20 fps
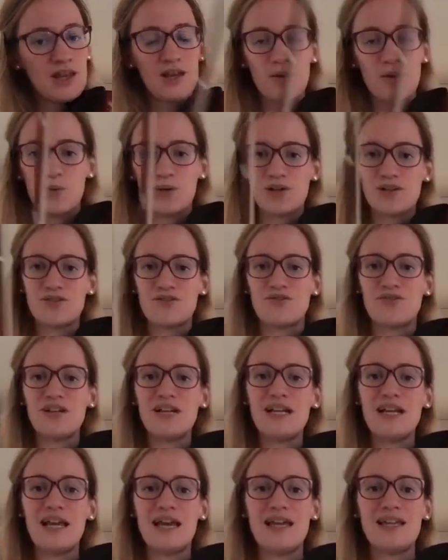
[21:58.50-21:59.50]
What is
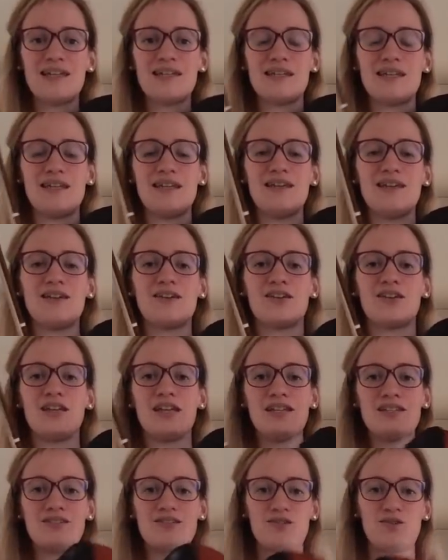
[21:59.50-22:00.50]
really handy
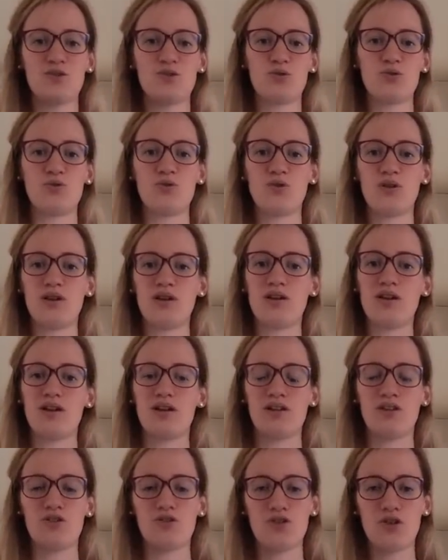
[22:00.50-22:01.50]
is to
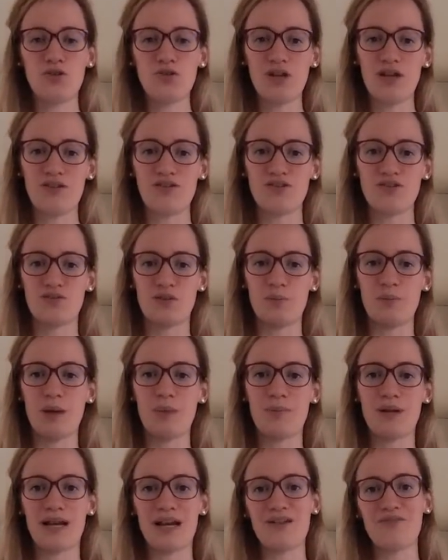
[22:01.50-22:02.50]
you don't have to
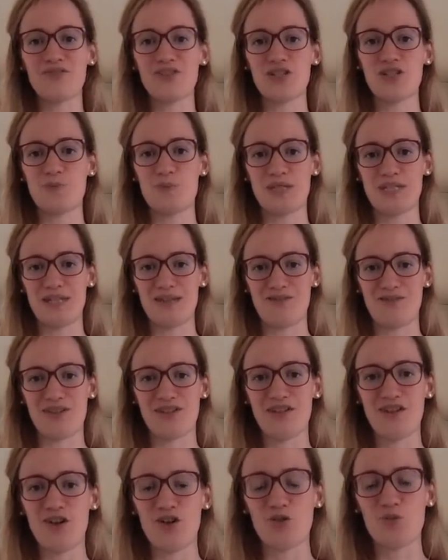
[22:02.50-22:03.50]
remember every specific
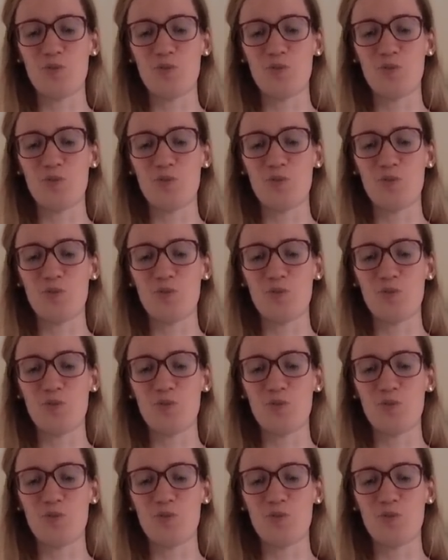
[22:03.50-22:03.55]
note,